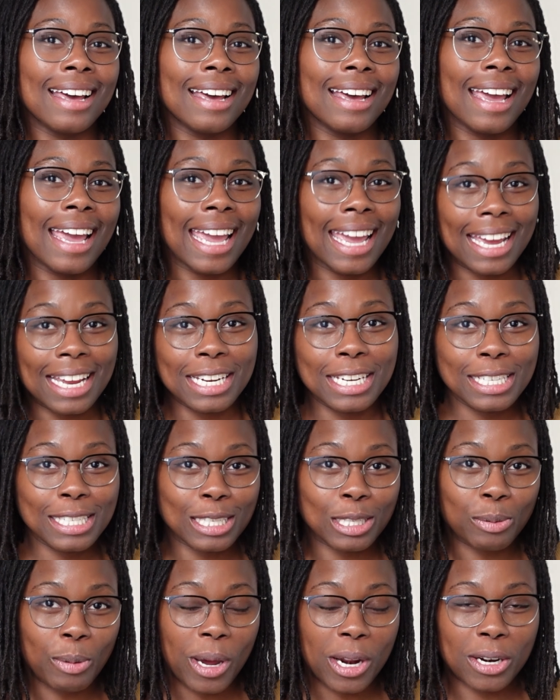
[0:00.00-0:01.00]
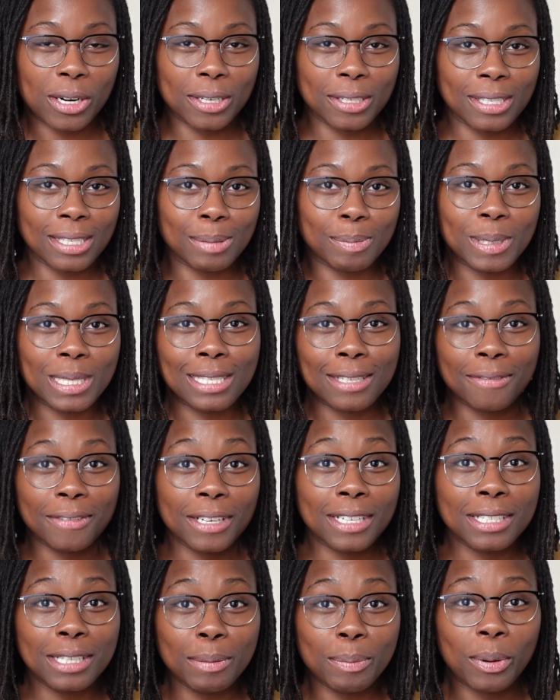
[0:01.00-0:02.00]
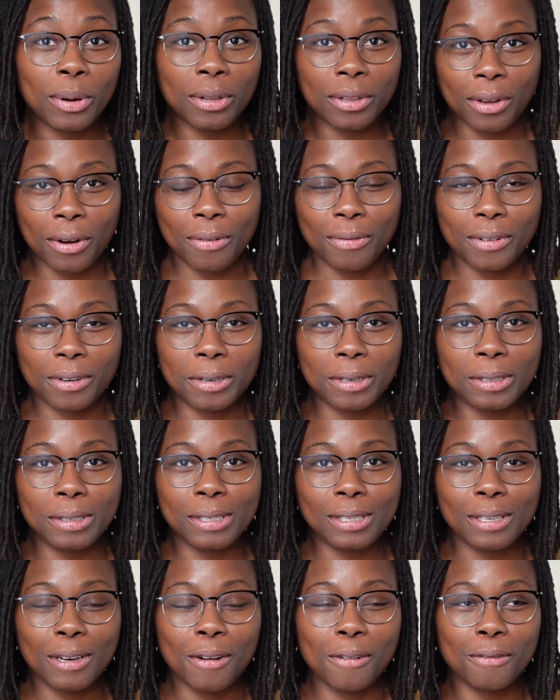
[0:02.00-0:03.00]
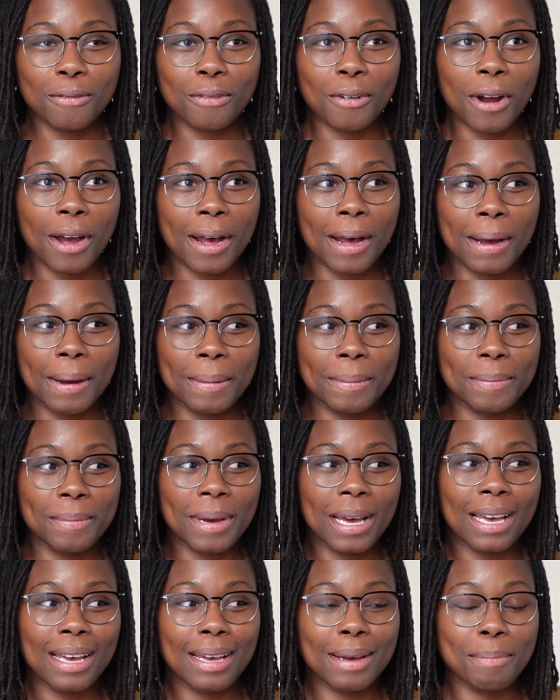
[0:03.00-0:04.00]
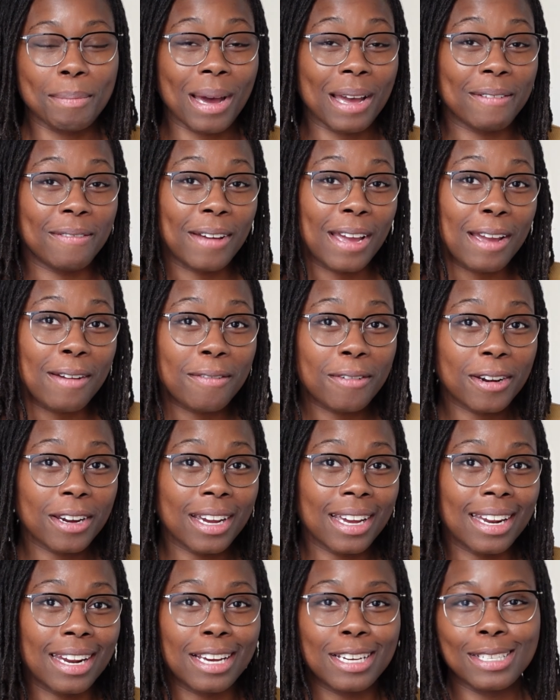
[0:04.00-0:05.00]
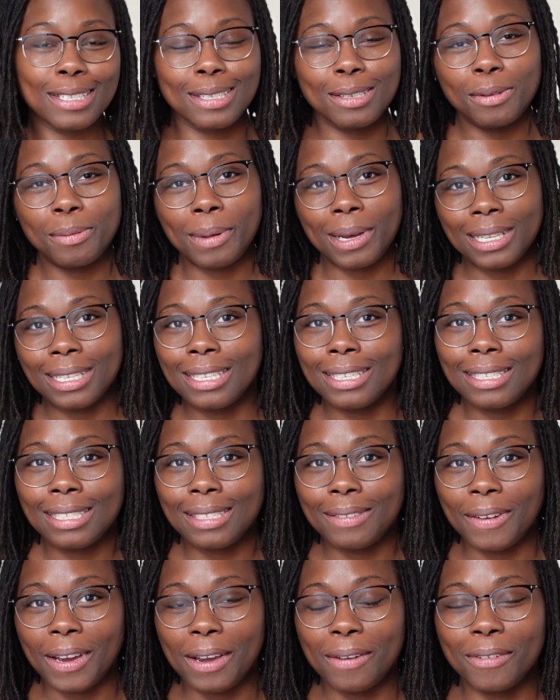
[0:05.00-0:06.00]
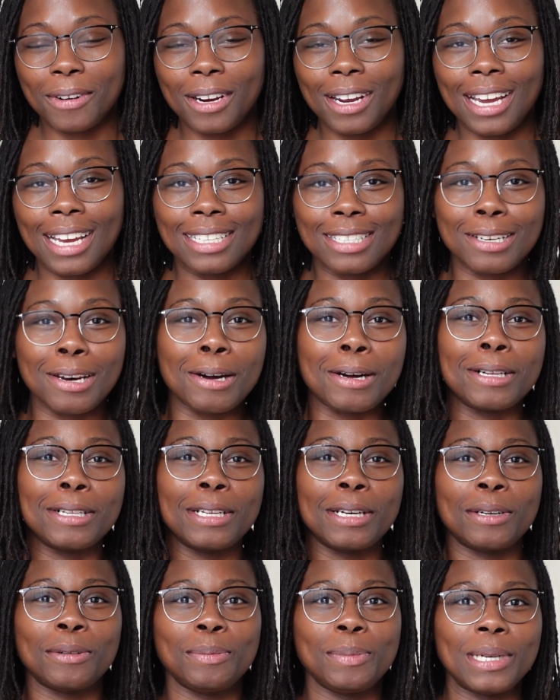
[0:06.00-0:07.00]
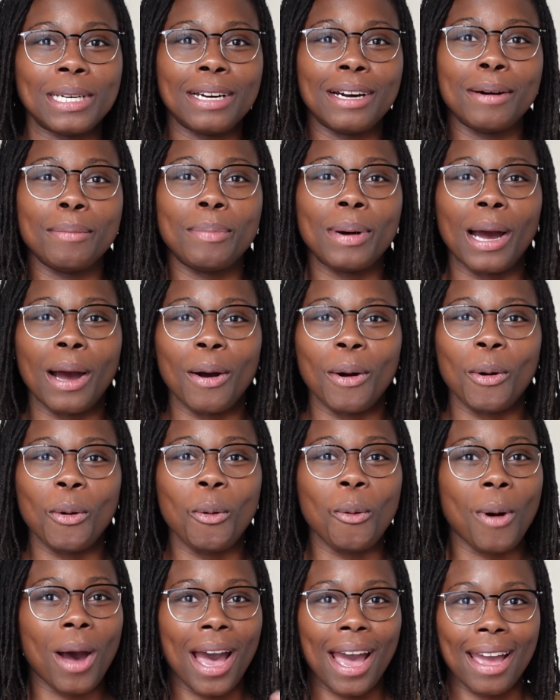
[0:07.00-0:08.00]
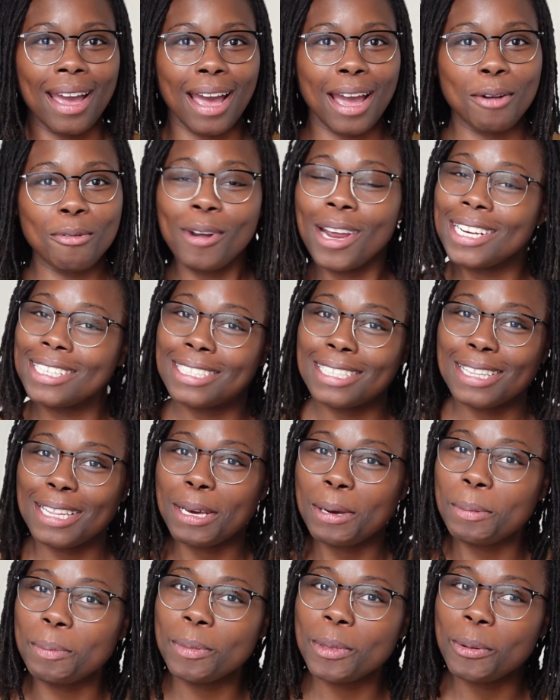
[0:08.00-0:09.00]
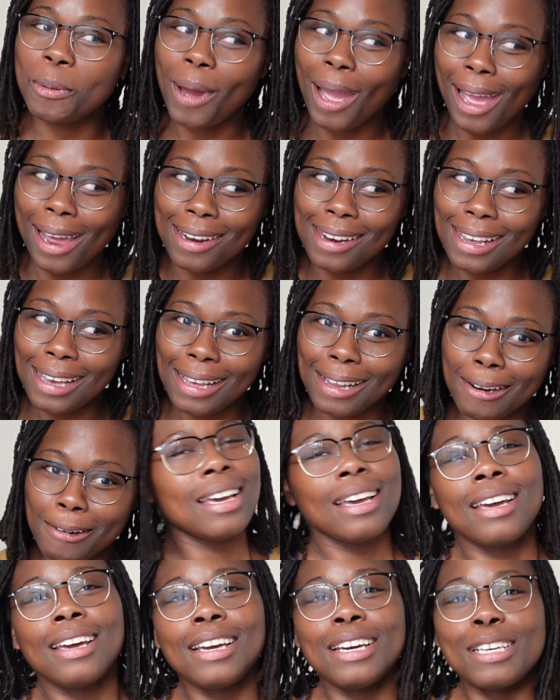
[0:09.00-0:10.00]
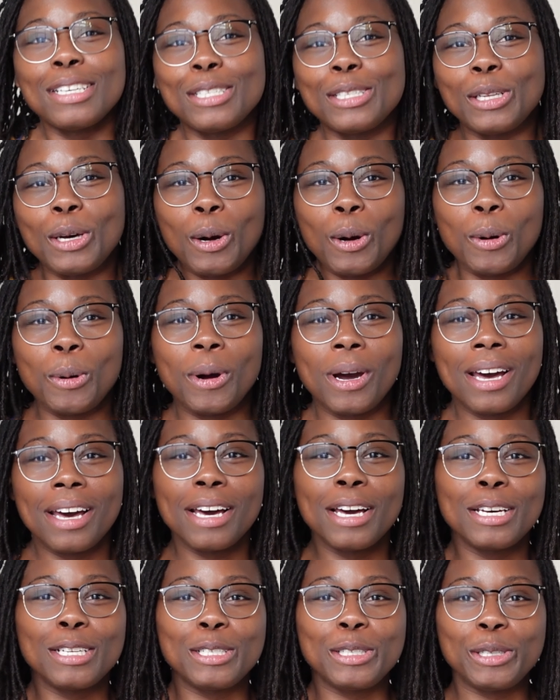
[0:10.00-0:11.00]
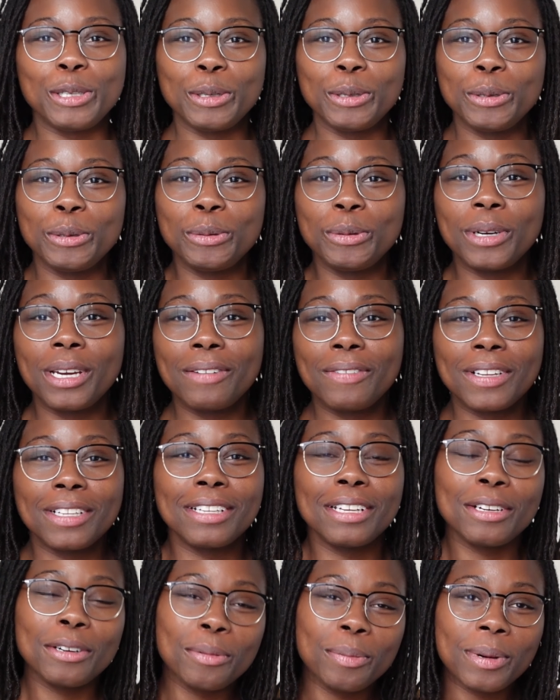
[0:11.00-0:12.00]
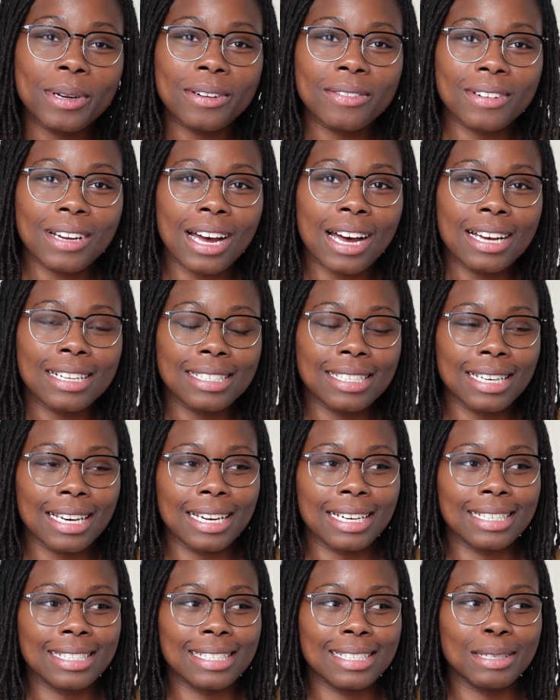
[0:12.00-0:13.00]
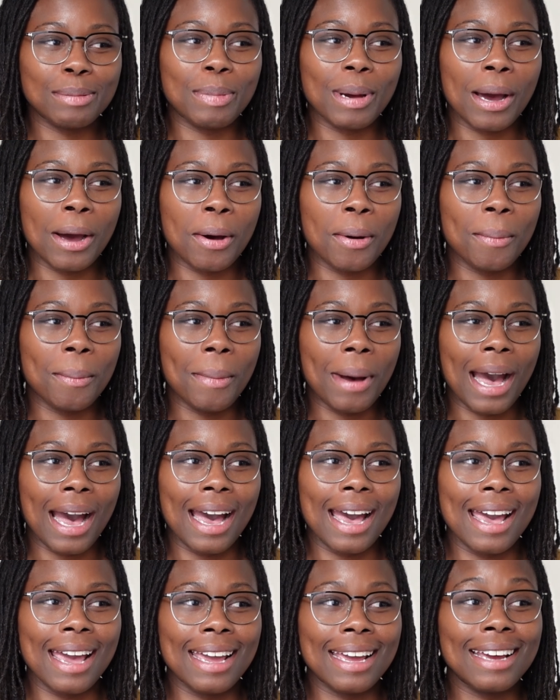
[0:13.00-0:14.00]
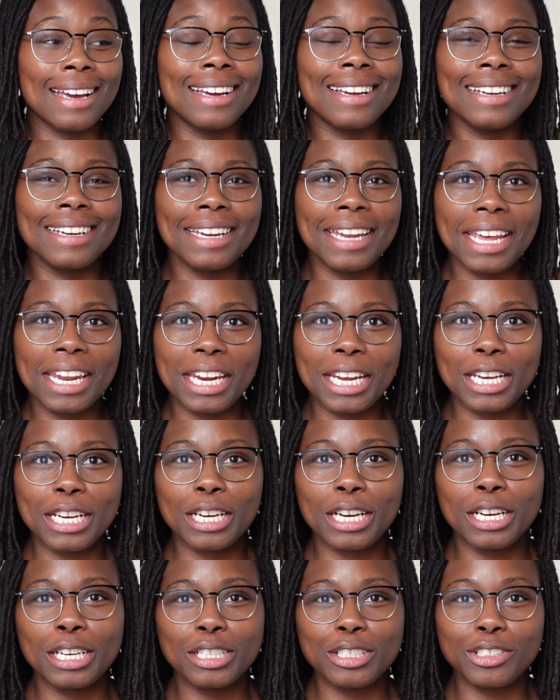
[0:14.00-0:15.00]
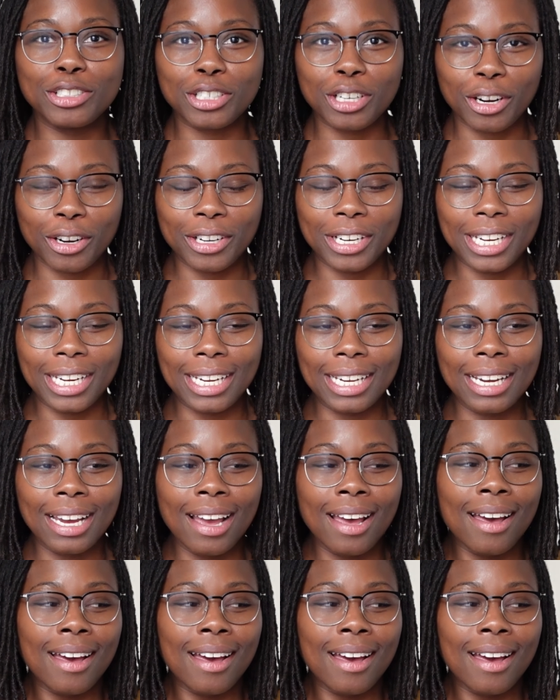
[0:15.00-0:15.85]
hand knit sweaters, specifically pullovers, from my favorite to my least favorite and talk a little bit about why I ranked them the way I did. So to give a little bit of context about my knitting journey,